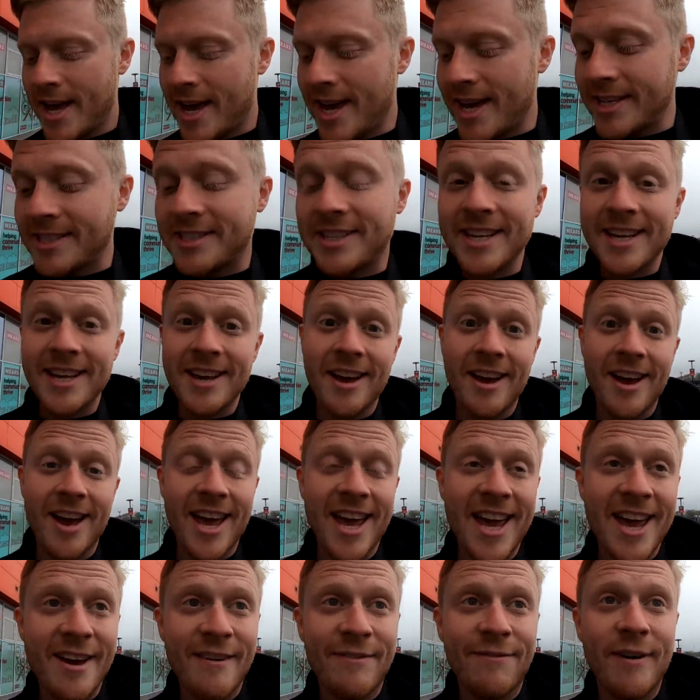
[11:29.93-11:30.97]
is the uh,
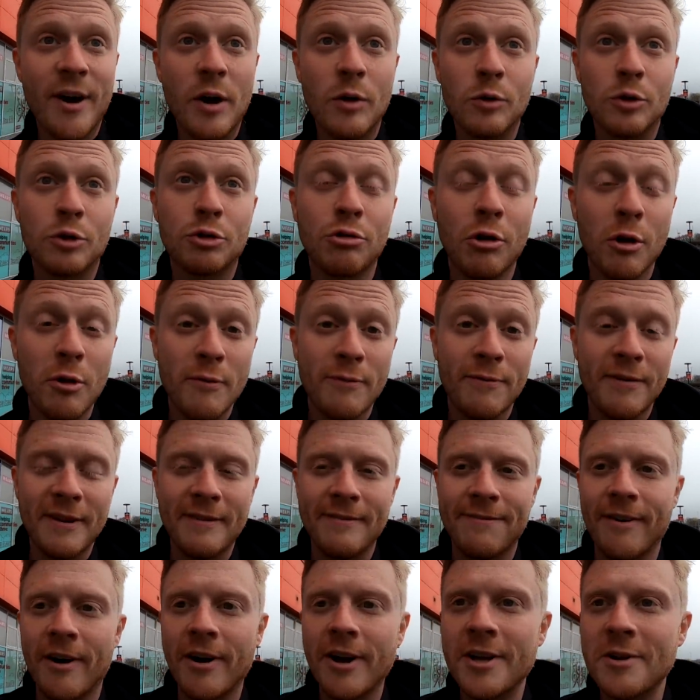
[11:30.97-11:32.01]
EFL Trophy
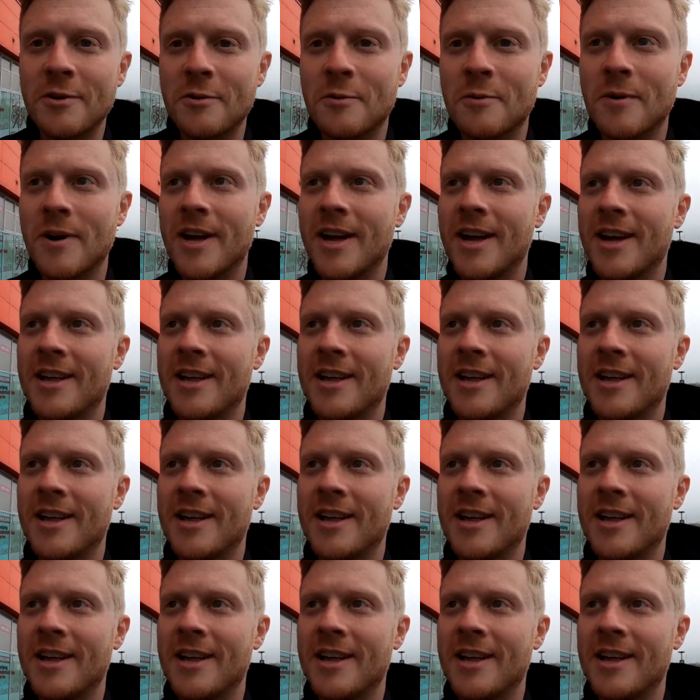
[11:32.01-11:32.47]
Final.